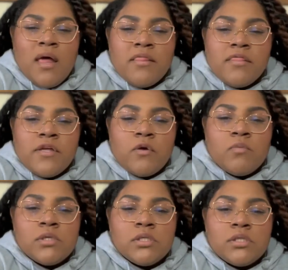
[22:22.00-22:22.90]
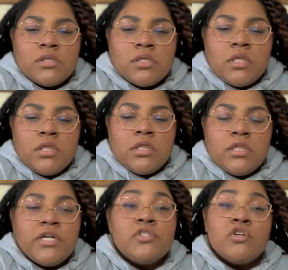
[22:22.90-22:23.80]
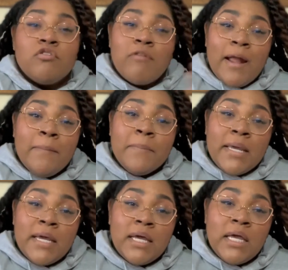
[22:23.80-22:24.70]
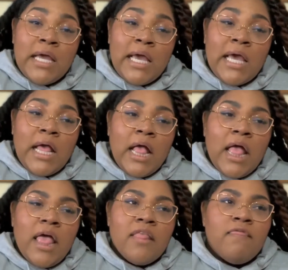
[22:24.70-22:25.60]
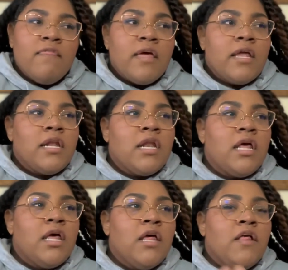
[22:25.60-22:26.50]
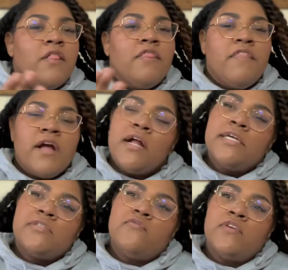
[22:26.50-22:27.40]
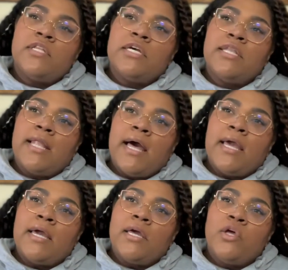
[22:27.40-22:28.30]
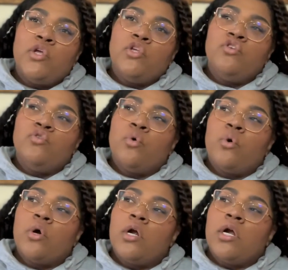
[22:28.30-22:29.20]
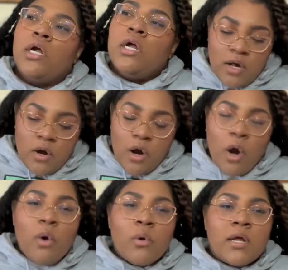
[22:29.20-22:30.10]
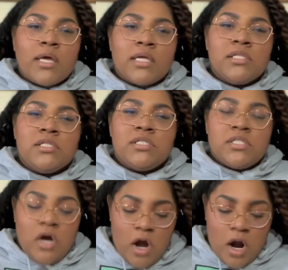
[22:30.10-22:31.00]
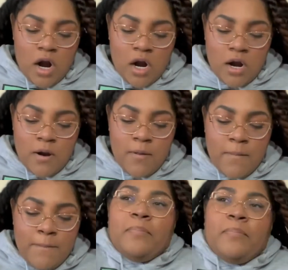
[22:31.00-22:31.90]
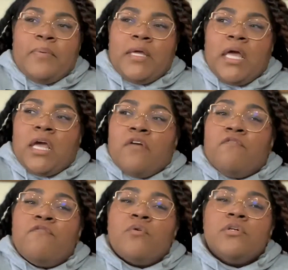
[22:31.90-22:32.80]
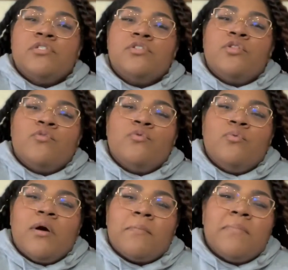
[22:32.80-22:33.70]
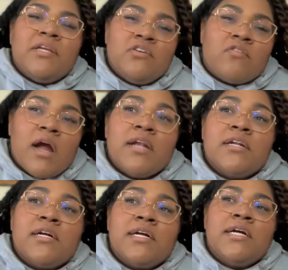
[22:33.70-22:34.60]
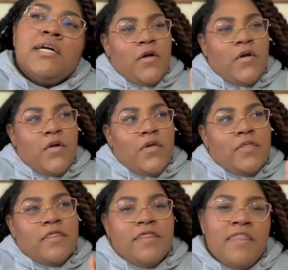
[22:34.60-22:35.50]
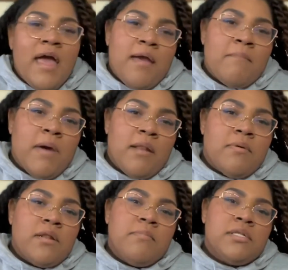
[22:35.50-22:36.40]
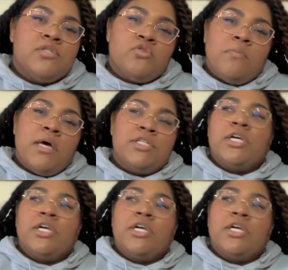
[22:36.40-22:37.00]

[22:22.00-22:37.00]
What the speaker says: There's cramping, and then there is feeling like your organs are being forced through a meat grinder. That might have been a bit too much.